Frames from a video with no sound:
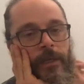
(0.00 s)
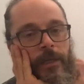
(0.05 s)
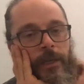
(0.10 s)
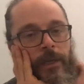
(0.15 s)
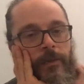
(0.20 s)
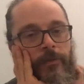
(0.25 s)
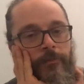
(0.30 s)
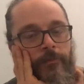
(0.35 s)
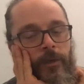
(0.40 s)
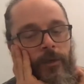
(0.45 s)

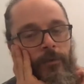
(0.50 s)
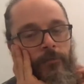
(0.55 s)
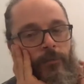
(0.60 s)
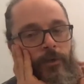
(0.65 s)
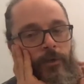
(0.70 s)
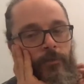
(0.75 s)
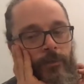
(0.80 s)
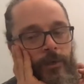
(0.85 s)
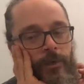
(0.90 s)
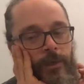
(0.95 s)
And
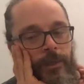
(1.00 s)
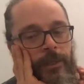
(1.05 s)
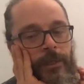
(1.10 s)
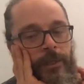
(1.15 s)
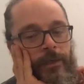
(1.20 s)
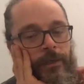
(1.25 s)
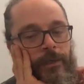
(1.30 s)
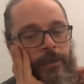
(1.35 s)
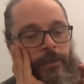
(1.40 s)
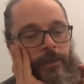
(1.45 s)

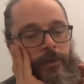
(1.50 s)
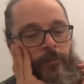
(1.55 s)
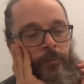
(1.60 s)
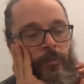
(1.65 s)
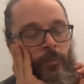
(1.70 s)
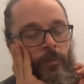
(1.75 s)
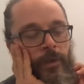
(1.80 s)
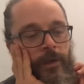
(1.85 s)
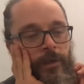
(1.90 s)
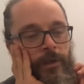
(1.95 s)
really,
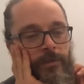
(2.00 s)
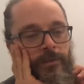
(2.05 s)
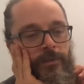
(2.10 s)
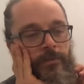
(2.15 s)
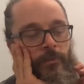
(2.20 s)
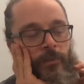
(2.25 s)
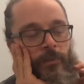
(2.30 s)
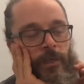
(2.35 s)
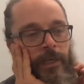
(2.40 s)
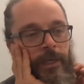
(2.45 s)
we are
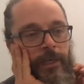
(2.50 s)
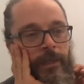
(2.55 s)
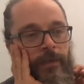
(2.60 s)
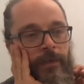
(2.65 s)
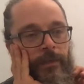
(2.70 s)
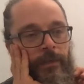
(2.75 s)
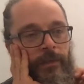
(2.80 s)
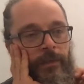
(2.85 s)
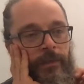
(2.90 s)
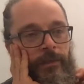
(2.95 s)
just working
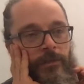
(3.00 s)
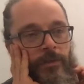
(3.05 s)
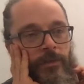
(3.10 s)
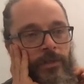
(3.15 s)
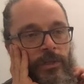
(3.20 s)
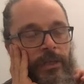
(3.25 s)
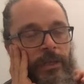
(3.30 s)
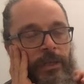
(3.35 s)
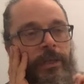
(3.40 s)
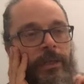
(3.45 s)
out
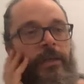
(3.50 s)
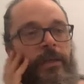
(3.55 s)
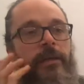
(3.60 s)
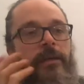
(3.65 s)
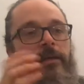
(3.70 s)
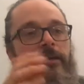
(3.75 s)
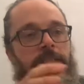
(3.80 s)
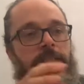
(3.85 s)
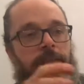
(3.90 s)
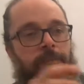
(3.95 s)
usually
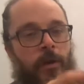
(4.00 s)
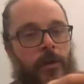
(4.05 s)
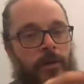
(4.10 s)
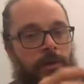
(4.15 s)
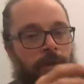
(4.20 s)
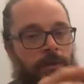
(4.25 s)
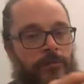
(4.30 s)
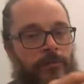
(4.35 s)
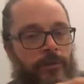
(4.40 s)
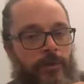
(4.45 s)
small
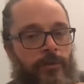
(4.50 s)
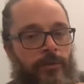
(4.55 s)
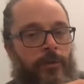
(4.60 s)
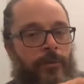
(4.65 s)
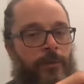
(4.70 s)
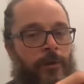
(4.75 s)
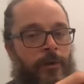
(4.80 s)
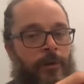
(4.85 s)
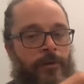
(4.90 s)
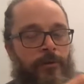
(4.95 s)
individual
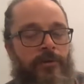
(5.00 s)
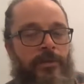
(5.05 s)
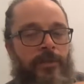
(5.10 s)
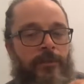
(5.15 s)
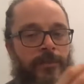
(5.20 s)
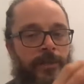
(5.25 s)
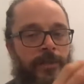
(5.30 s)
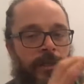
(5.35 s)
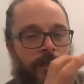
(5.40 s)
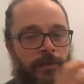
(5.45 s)

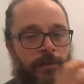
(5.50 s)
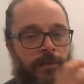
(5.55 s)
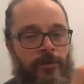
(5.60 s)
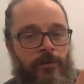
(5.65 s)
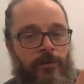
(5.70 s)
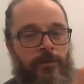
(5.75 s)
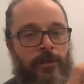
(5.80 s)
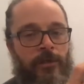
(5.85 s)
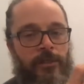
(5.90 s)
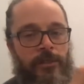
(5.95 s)
partnerships that can
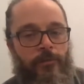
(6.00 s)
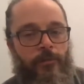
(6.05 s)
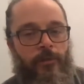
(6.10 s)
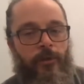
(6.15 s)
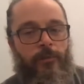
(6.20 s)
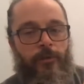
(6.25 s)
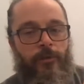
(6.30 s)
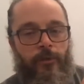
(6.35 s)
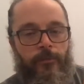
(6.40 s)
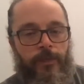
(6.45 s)
turn into
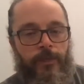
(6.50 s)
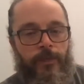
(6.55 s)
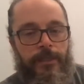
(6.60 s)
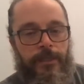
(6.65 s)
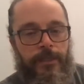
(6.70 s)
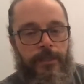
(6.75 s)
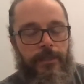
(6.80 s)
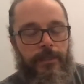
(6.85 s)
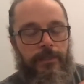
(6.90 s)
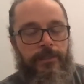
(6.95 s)
more permanent
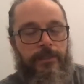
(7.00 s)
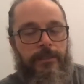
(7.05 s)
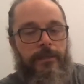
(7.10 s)
things.